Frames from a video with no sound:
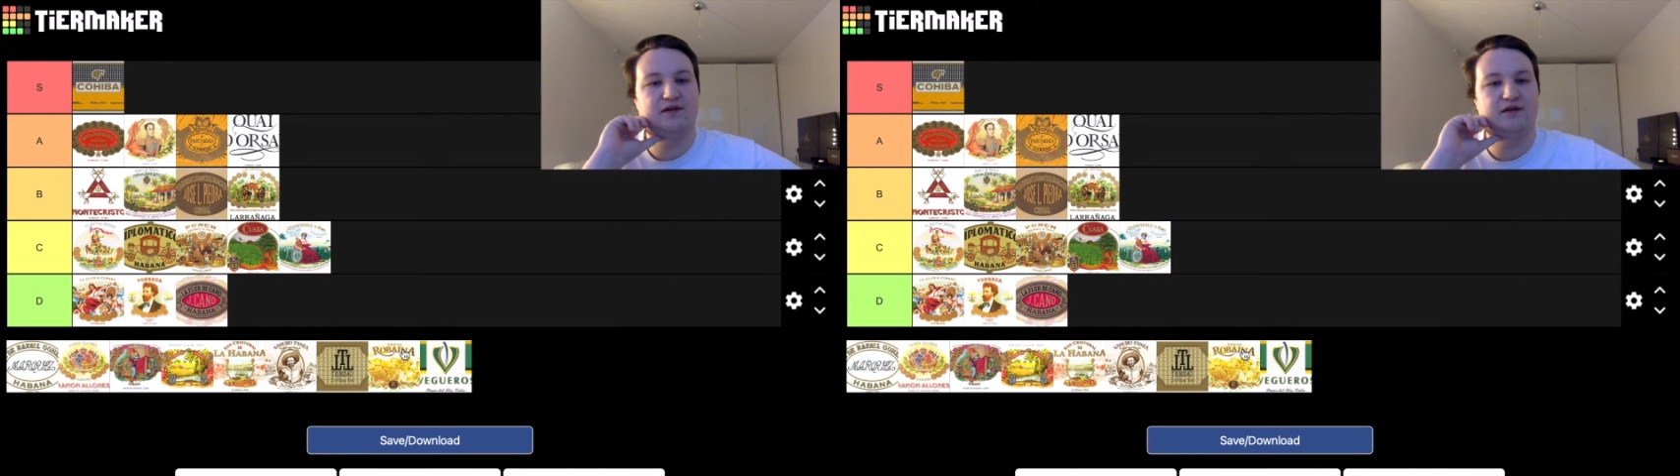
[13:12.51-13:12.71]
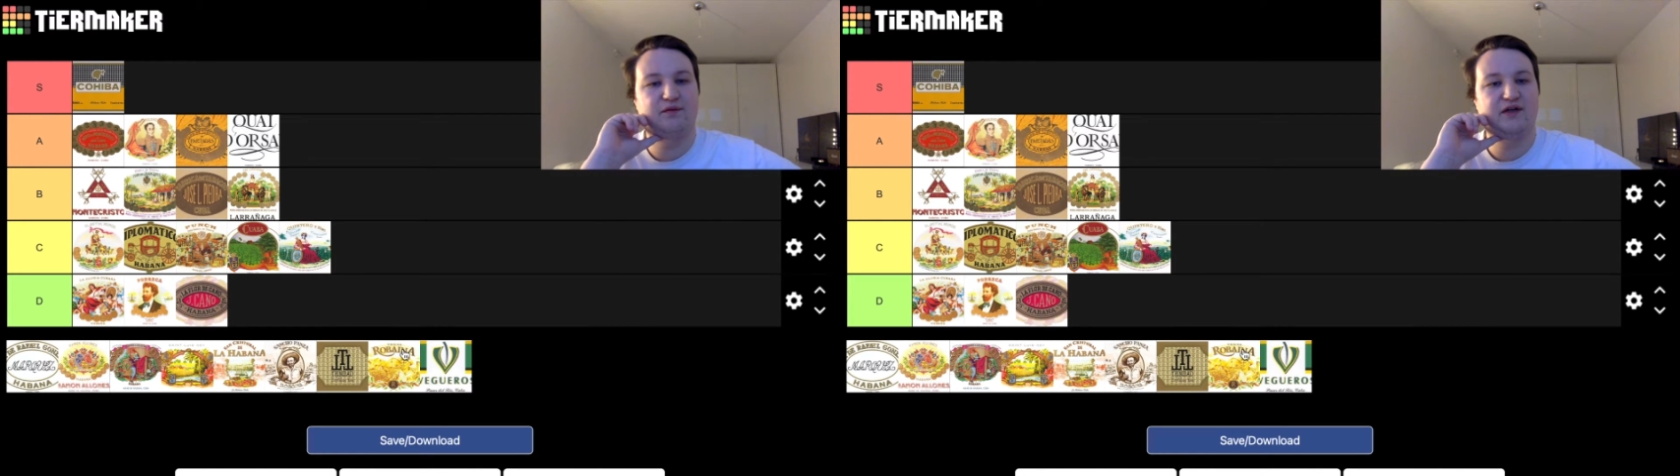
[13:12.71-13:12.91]

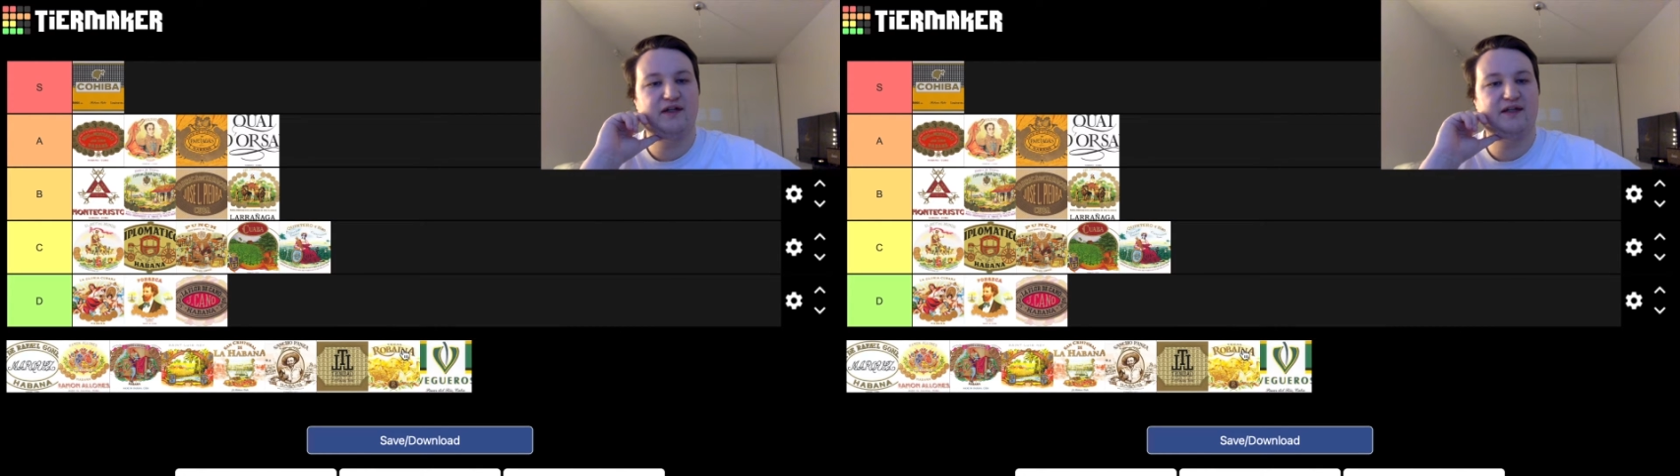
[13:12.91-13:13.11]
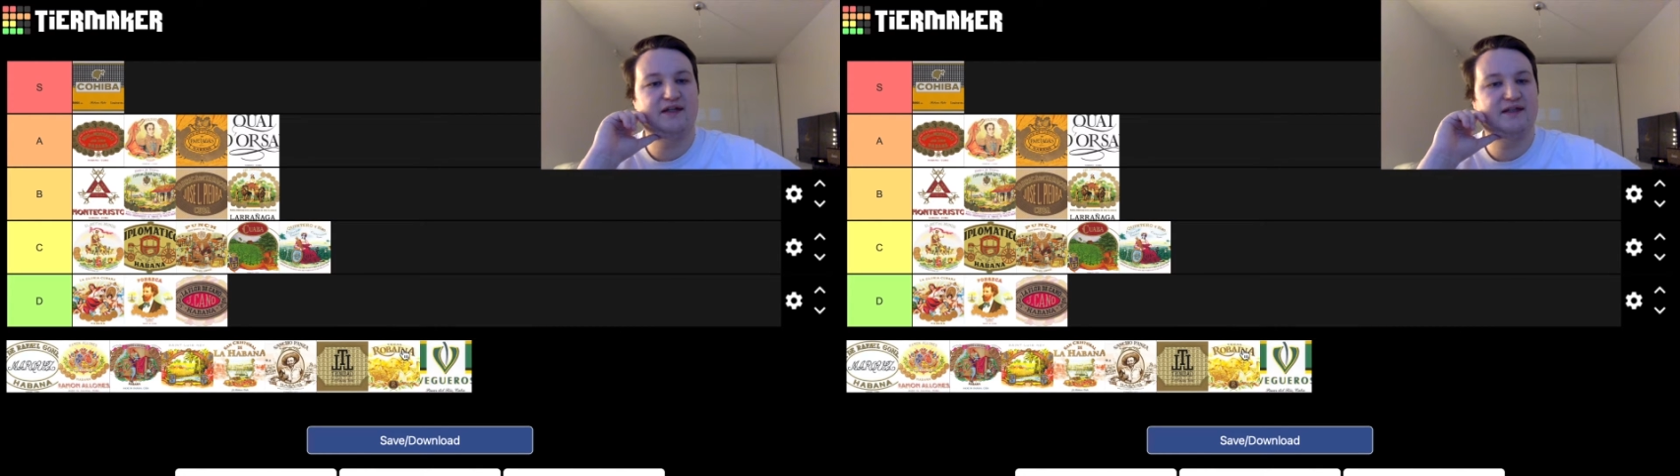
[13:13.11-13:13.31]
They're pretty
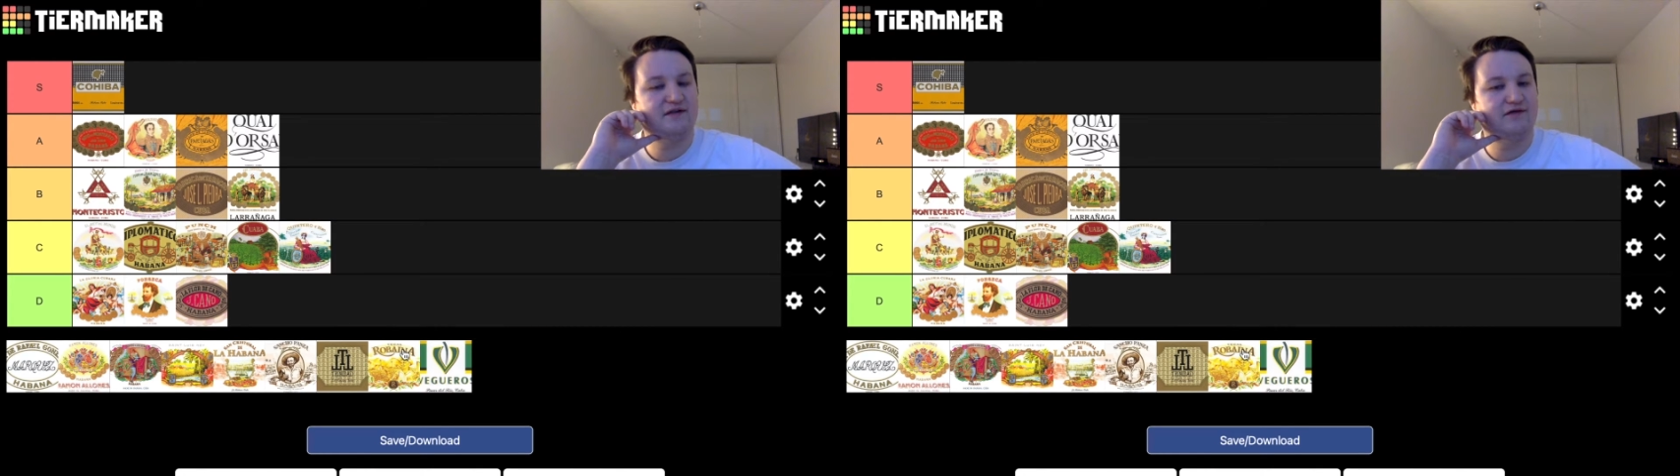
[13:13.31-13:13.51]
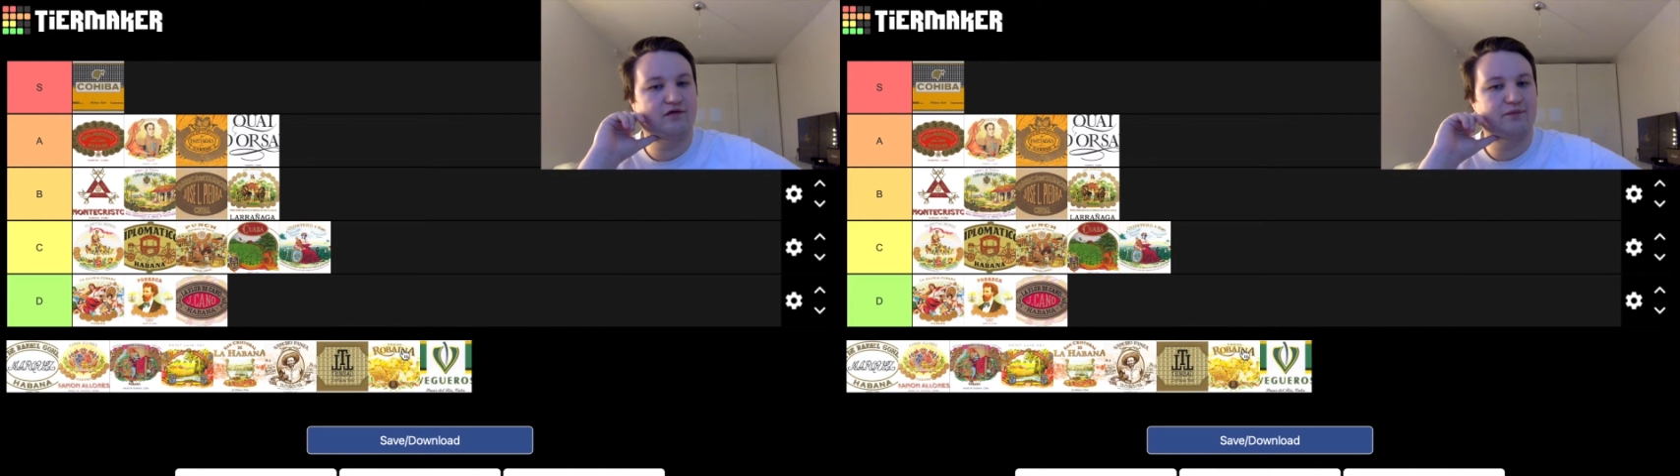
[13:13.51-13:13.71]
decent
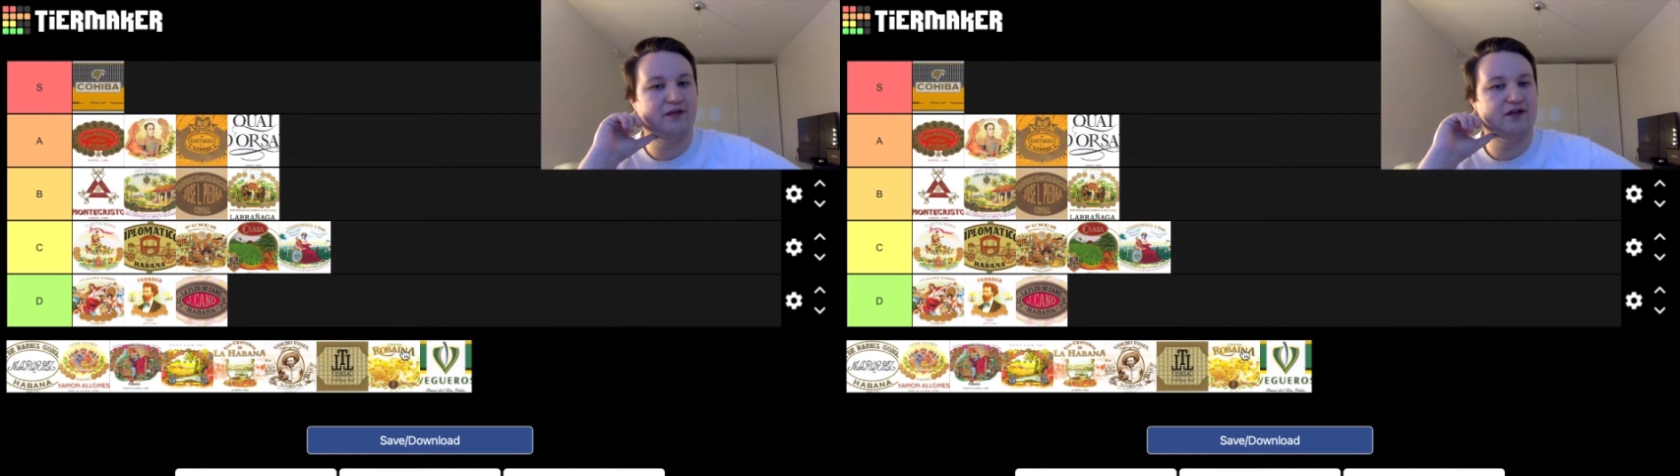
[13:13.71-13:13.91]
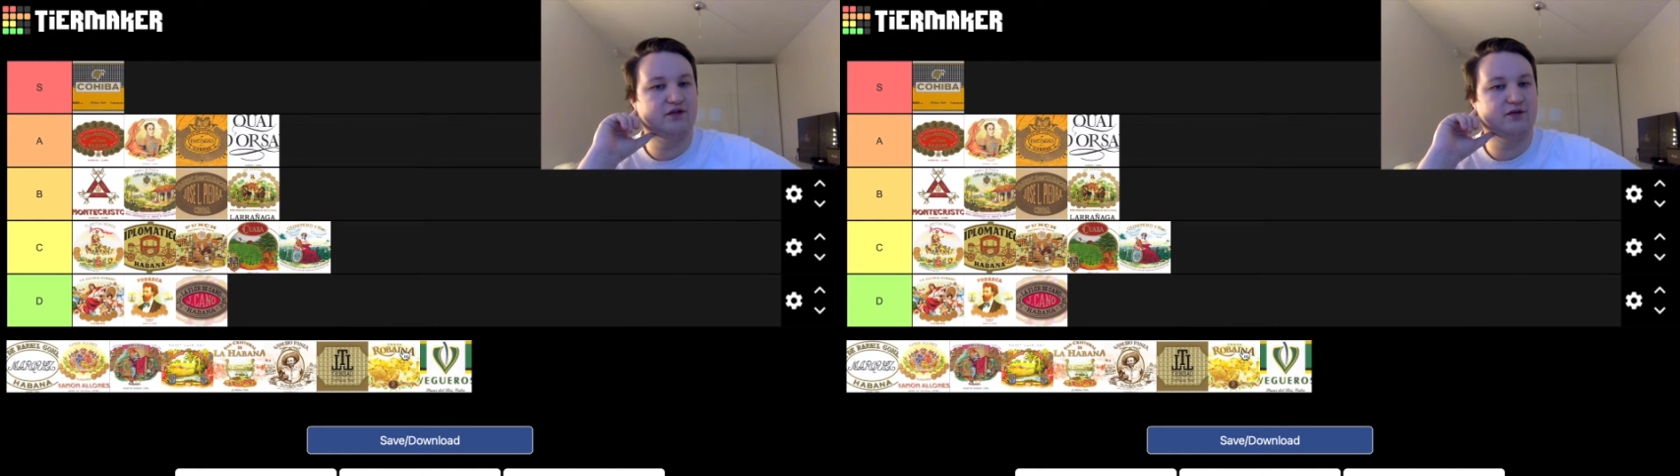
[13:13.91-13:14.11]
for
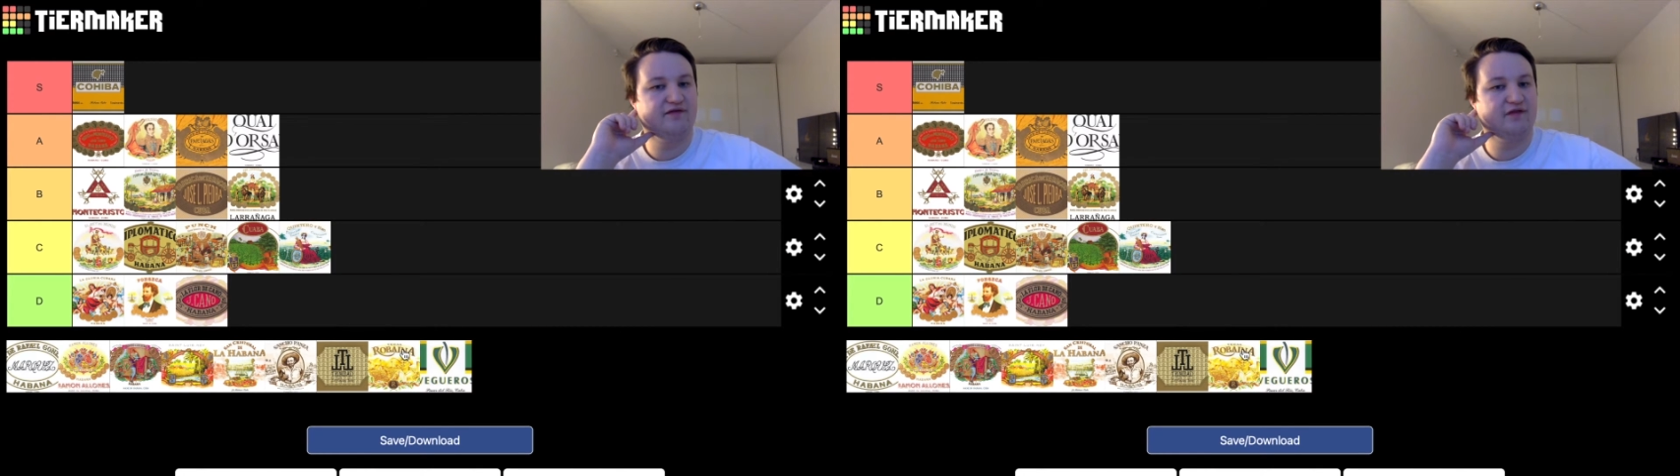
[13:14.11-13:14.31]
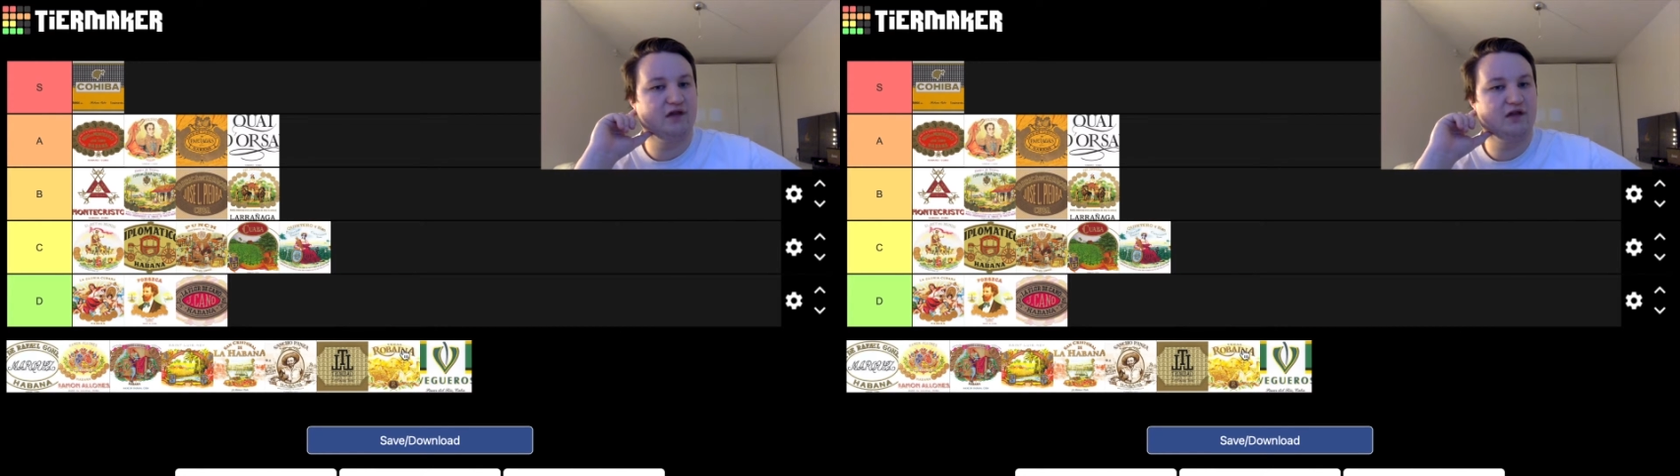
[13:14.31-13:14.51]
being short
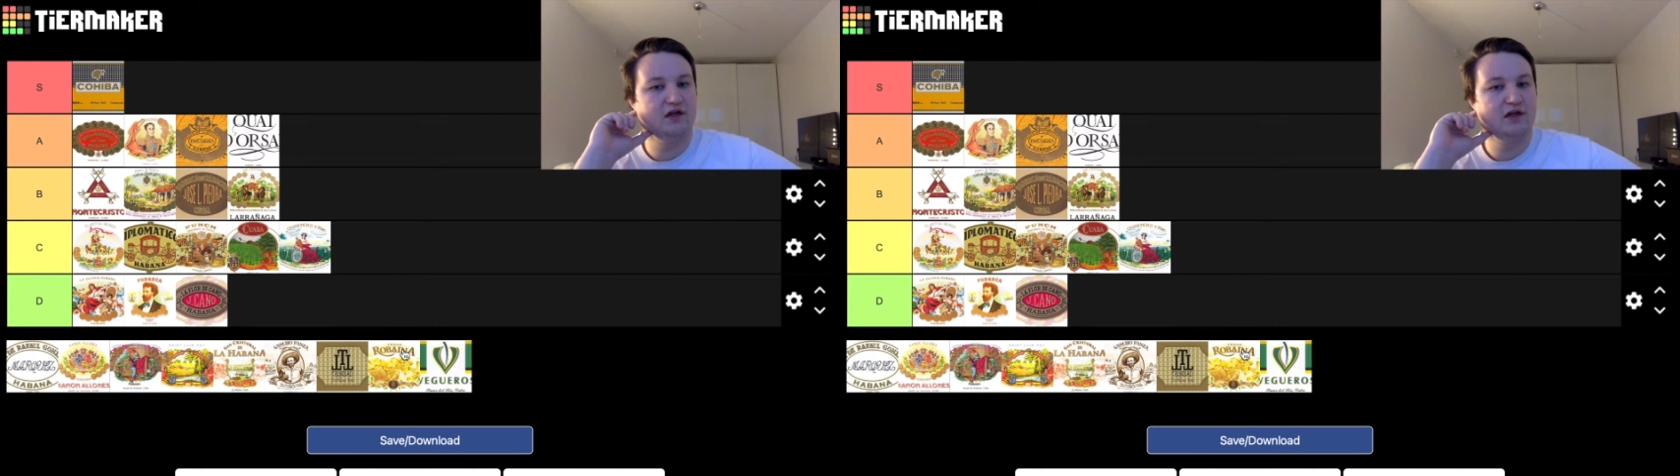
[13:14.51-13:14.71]
filler.